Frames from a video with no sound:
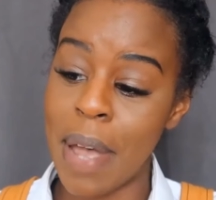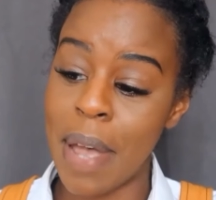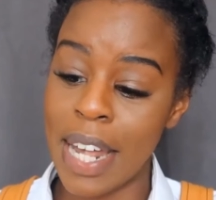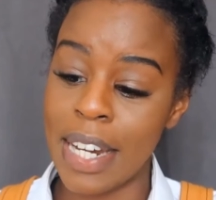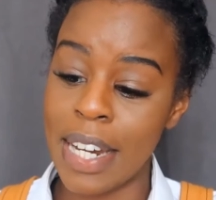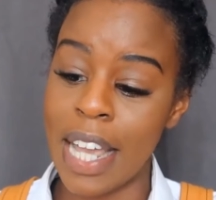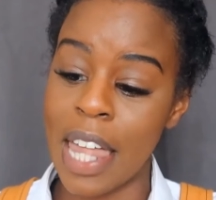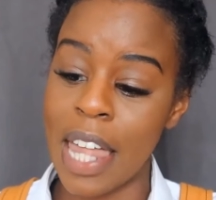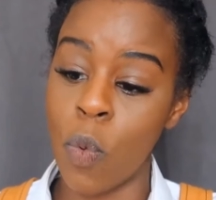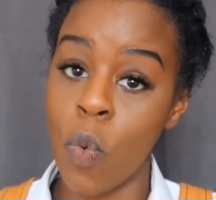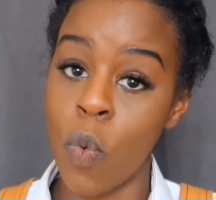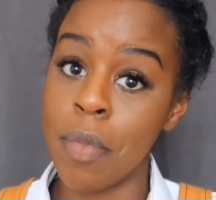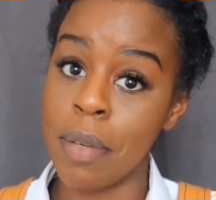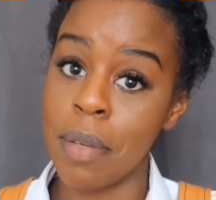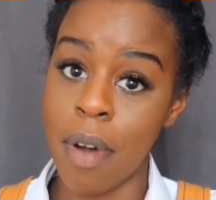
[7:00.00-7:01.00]
a penny and
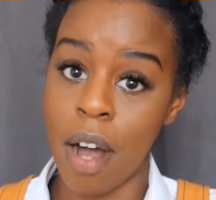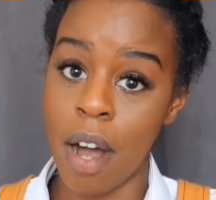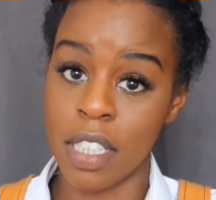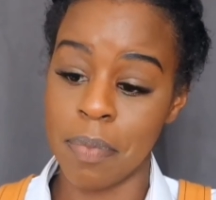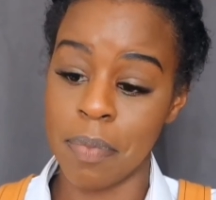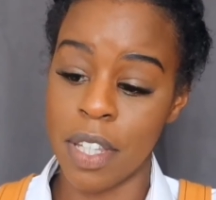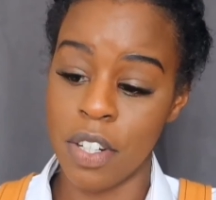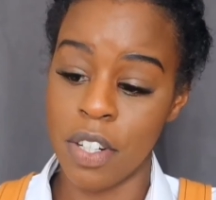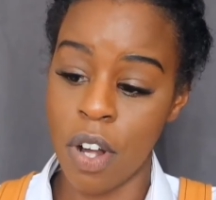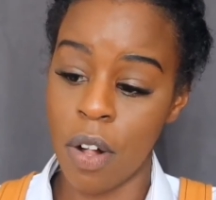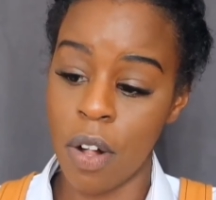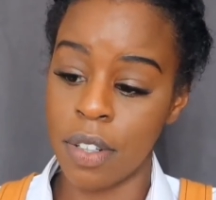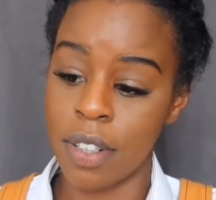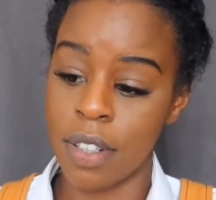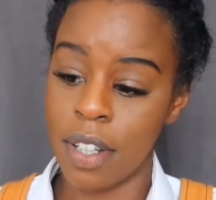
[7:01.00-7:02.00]
the woman passed me the
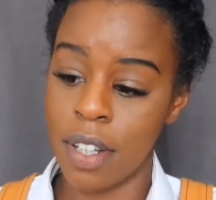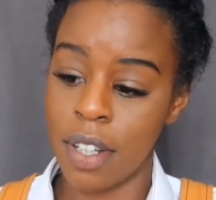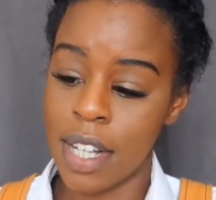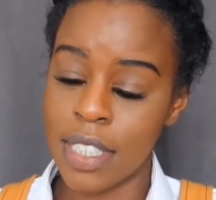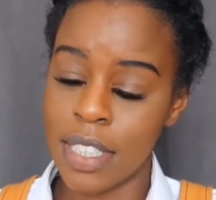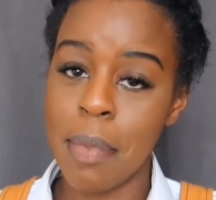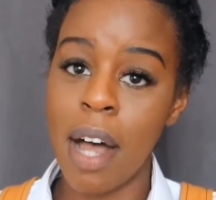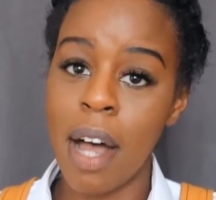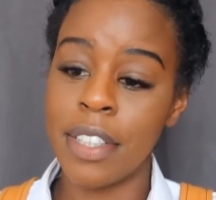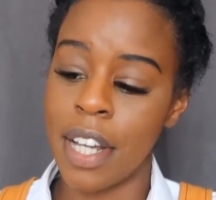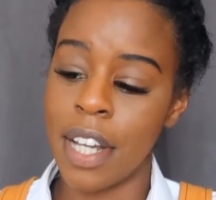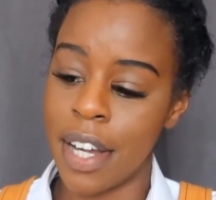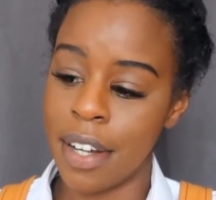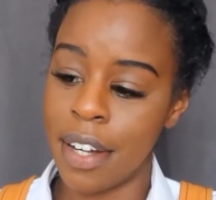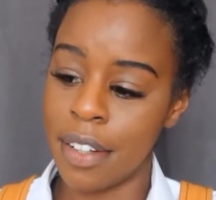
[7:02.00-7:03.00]
doll. I smiled
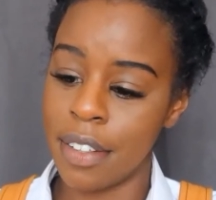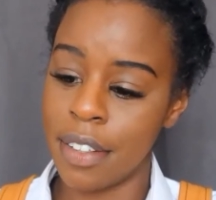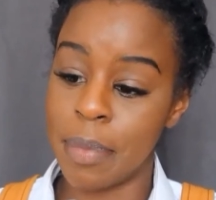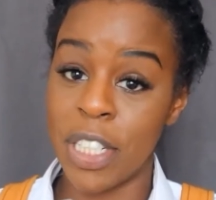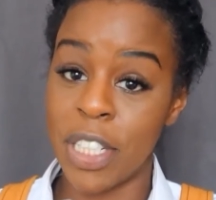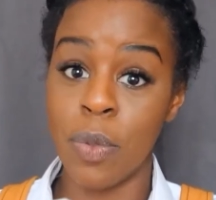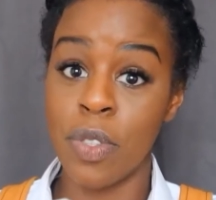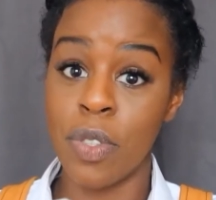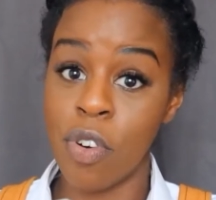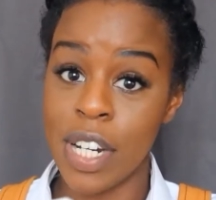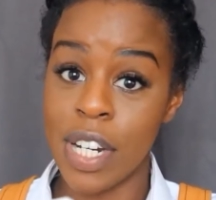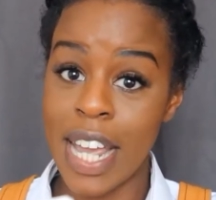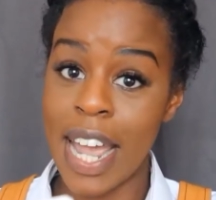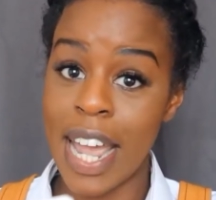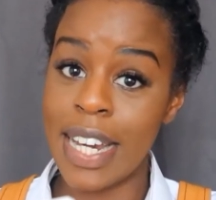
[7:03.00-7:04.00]
at her, but she was
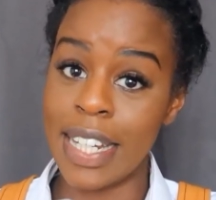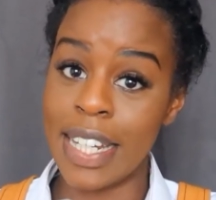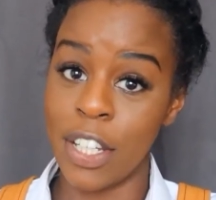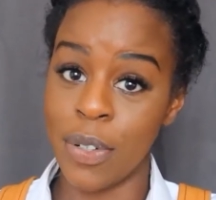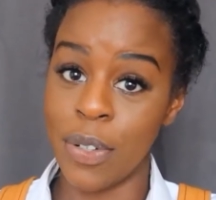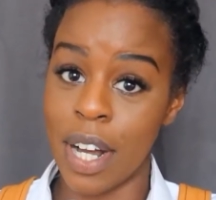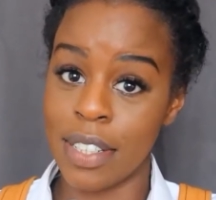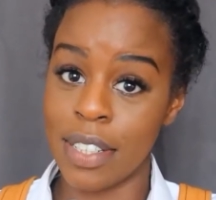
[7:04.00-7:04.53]
already hailing new